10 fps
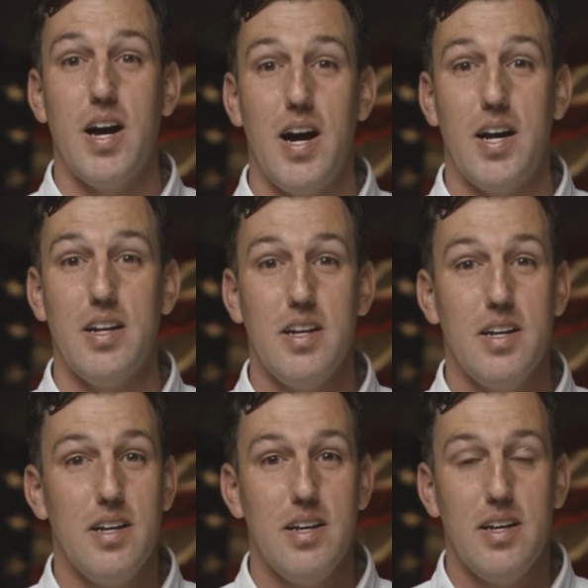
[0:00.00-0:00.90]
God.
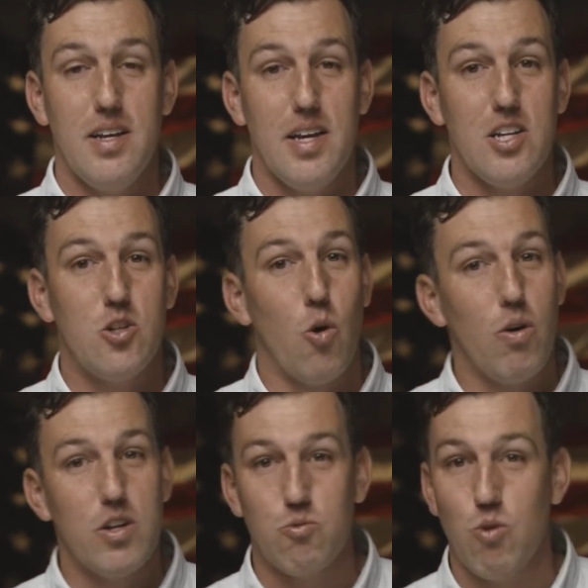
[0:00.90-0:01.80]
He tore
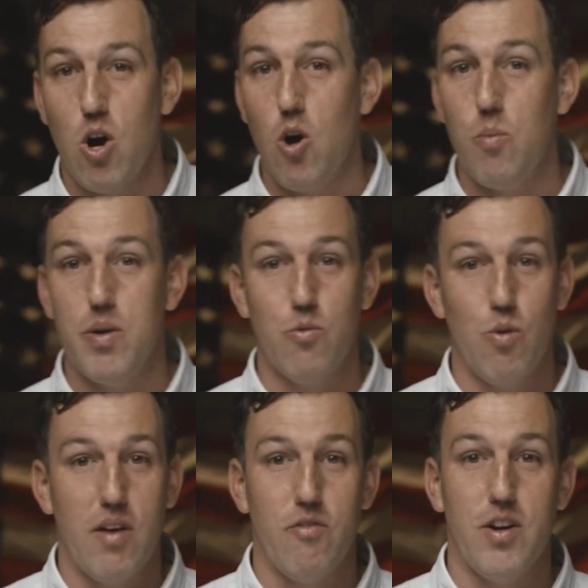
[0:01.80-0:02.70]
his robe in
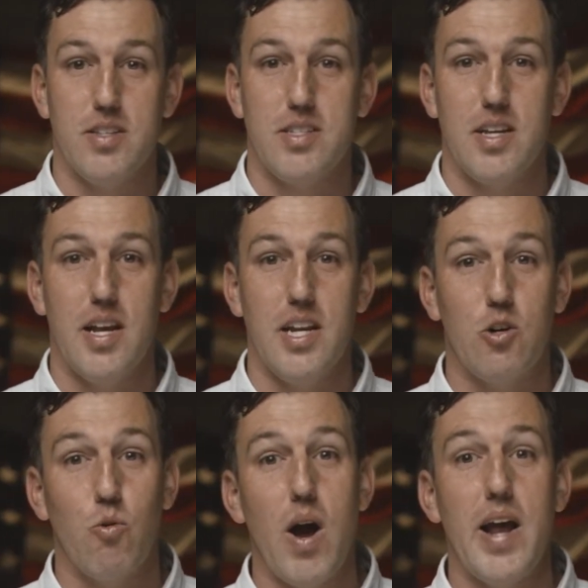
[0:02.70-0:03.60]
reverence, and he
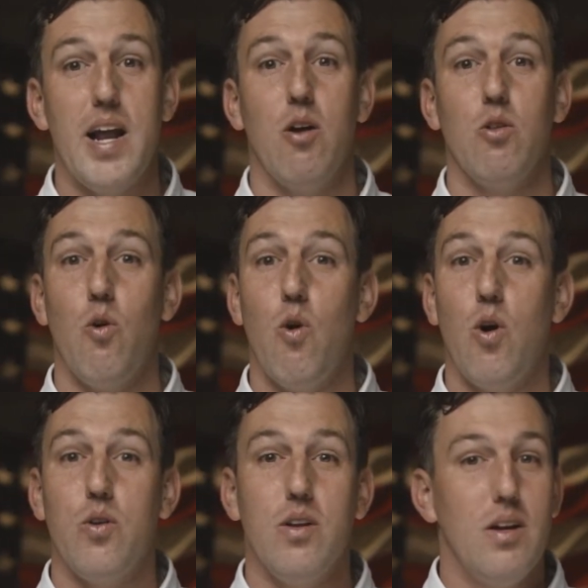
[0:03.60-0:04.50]
cried out,
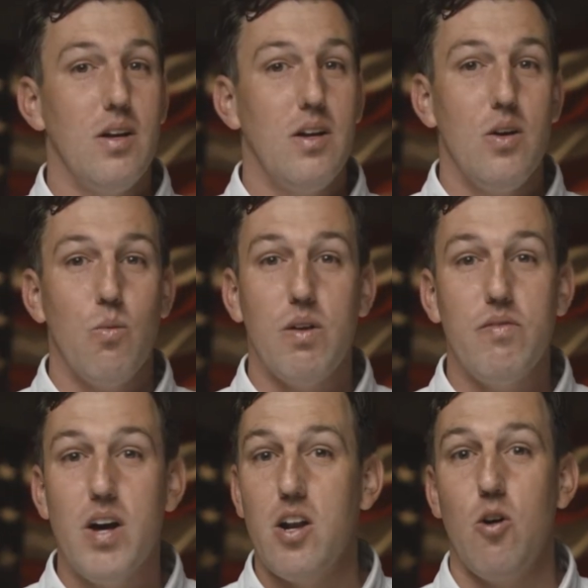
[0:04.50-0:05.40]
Lord, we've
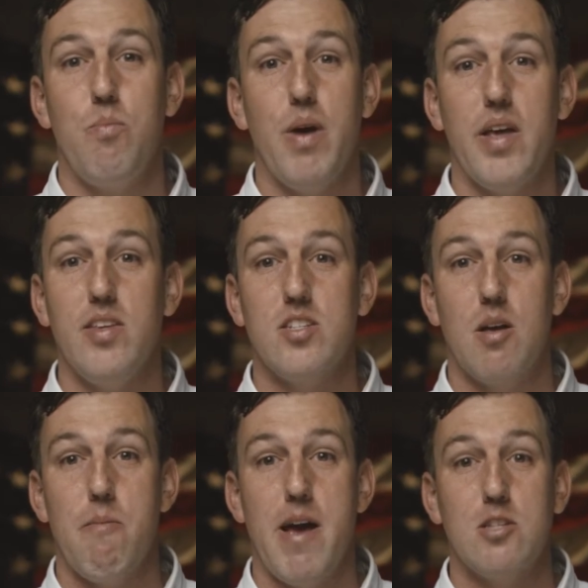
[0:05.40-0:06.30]
not obeyed these
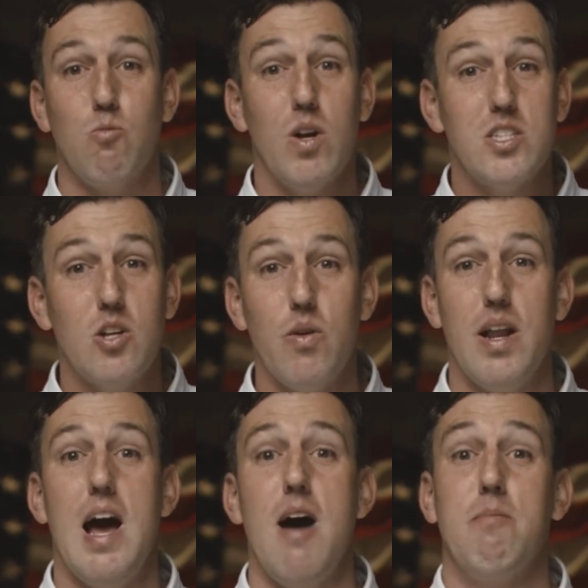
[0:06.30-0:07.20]
commands. What's going
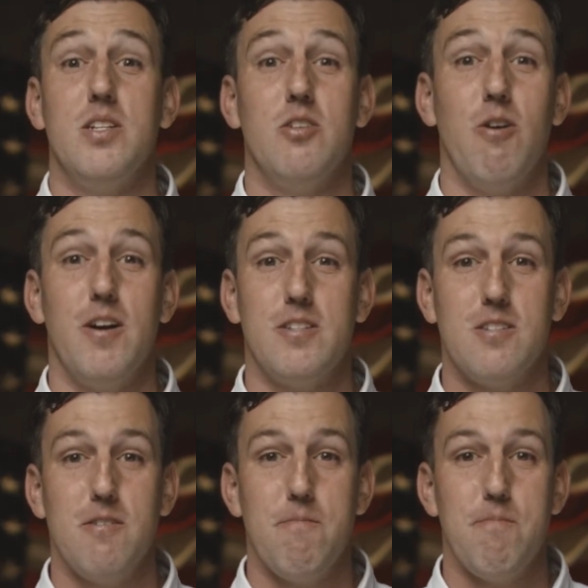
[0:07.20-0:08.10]
to happen to
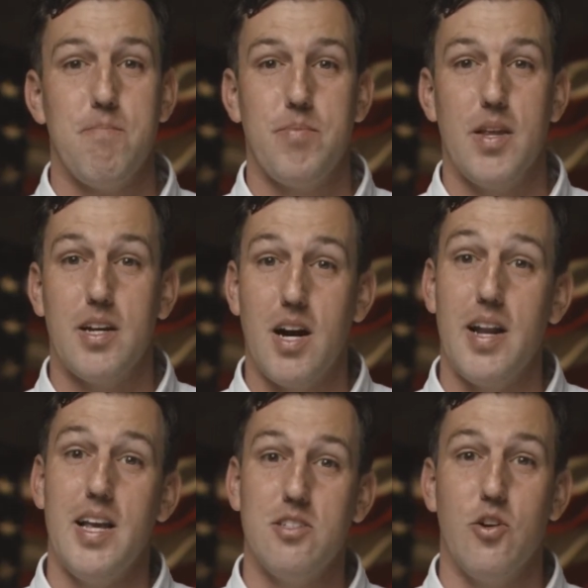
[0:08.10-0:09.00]
us? And God
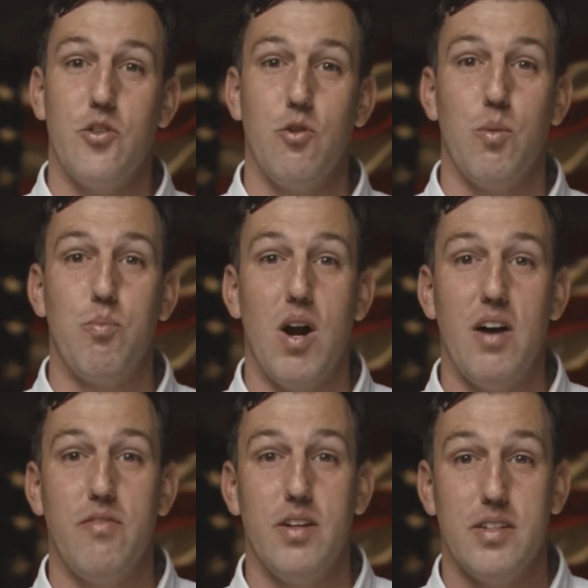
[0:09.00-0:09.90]
answered through a
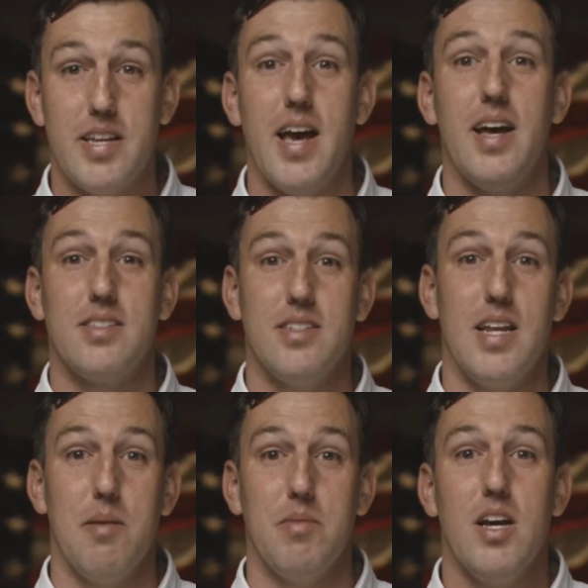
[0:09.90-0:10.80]
prophet, Tess,
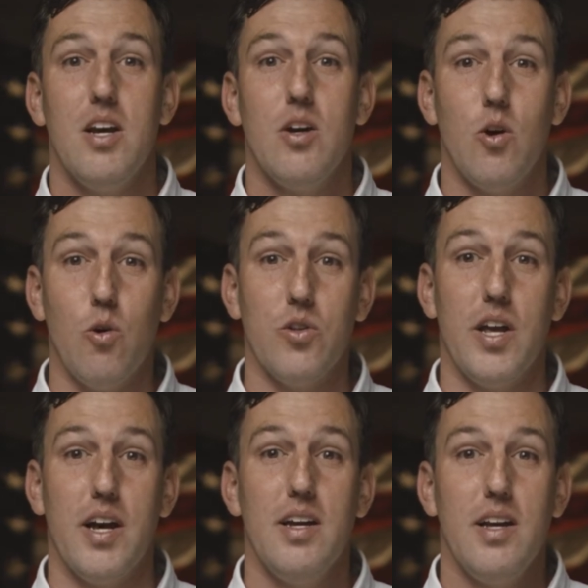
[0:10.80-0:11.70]
named
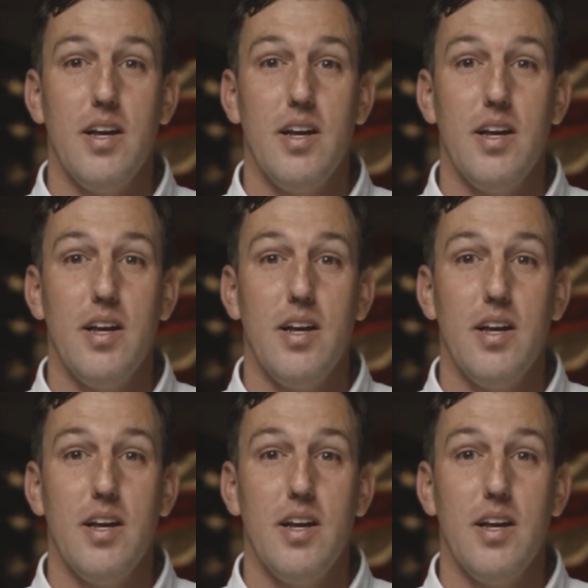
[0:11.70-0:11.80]
Huldah,